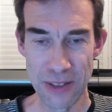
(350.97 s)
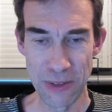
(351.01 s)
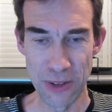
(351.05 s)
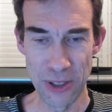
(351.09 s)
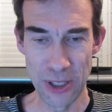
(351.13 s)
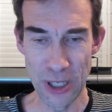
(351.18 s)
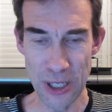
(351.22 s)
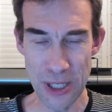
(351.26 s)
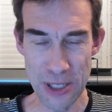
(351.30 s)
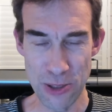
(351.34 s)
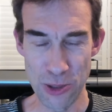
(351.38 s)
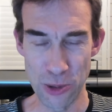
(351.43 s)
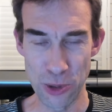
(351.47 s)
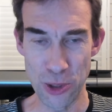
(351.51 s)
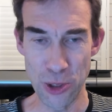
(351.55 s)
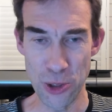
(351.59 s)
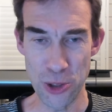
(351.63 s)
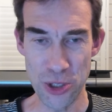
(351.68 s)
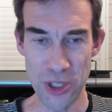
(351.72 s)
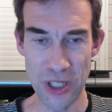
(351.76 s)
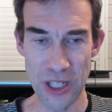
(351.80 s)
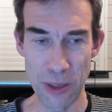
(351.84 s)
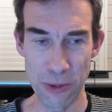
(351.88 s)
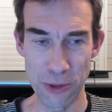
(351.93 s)
ideal
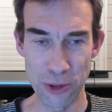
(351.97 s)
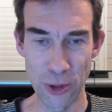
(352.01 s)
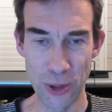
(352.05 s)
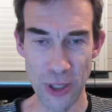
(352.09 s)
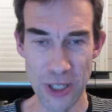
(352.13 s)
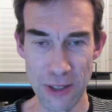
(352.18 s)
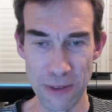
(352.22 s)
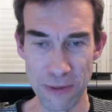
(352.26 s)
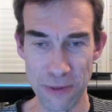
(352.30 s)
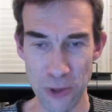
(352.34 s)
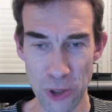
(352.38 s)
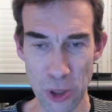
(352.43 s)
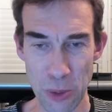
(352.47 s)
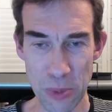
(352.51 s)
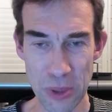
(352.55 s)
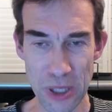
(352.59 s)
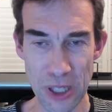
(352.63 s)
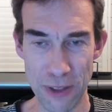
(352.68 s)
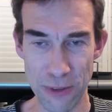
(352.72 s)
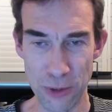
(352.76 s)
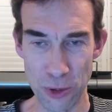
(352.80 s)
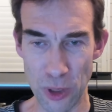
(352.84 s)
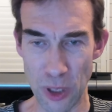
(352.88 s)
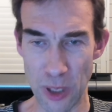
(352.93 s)
cushioning I was looking for.
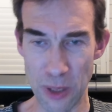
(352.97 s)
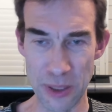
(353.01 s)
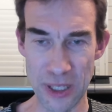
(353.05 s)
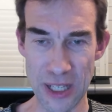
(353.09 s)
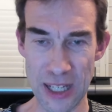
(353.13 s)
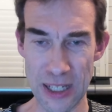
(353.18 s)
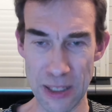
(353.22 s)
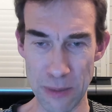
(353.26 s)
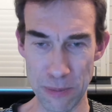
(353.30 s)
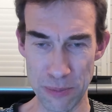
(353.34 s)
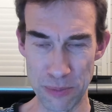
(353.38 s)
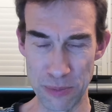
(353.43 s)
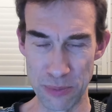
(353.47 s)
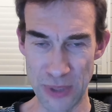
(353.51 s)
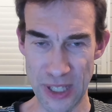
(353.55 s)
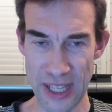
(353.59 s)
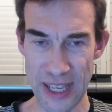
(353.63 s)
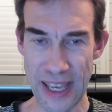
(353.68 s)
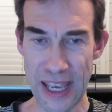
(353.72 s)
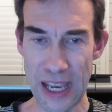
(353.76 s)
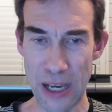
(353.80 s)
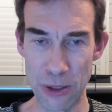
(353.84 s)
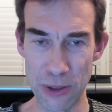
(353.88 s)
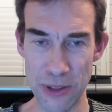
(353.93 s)
But I thought I'd
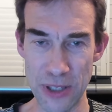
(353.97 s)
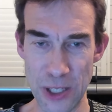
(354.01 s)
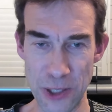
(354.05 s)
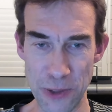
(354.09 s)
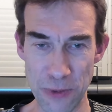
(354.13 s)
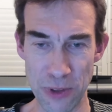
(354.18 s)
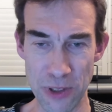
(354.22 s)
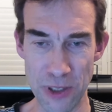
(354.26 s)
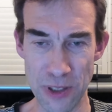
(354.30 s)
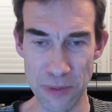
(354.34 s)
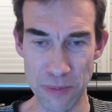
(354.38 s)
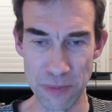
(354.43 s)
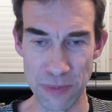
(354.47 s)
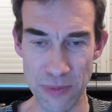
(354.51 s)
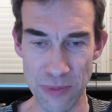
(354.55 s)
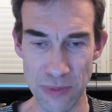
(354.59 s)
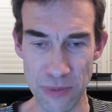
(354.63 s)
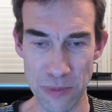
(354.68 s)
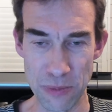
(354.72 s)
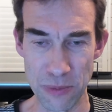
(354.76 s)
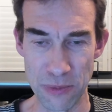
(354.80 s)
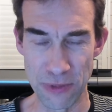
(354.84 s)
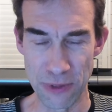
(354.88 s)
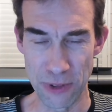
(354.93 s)
get out in these
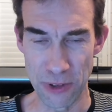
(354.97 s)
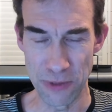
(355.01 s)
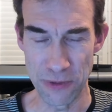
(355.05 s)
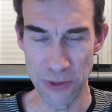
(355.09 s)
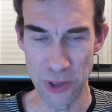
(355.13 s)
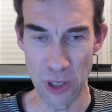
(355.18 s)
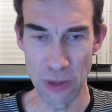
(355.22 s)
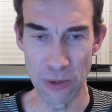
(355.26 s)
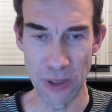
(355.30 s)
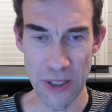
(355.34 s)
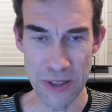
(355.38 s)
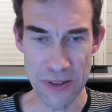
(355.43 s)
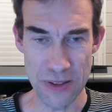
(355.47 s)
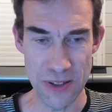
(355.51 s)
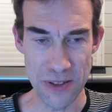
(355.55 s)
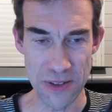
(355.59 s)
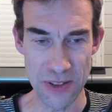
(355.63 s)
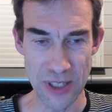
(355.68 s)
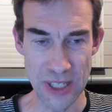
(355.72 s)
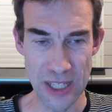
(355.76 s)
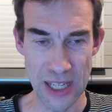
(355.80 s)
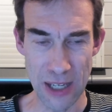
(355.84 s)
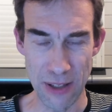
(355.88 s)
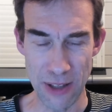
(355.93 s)
for a few runs to
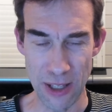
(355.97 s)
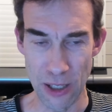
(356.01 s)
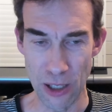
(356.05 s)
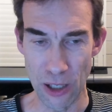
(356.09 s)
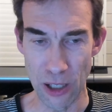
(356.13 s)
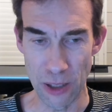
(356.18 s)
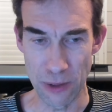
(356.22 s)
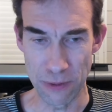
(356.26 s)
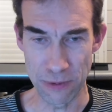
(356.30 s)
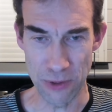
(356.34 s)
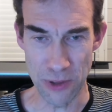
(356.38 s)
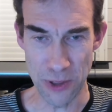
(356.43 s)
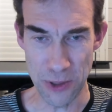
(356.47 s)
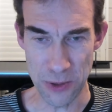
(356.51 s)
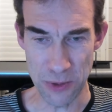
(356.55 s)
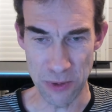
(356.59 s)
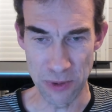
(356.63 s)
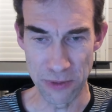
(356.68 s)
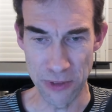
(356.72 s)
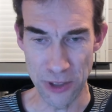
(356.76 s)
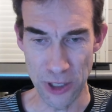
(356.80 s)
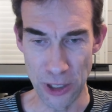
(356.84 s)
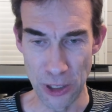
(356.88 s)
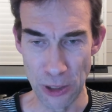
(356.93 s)
see how they are for this
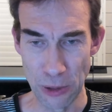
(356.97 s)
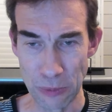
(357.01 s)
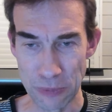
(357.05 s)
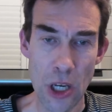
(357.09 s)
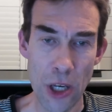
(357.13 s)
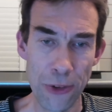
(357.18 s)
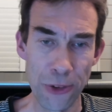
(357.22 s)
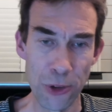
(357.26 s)
review.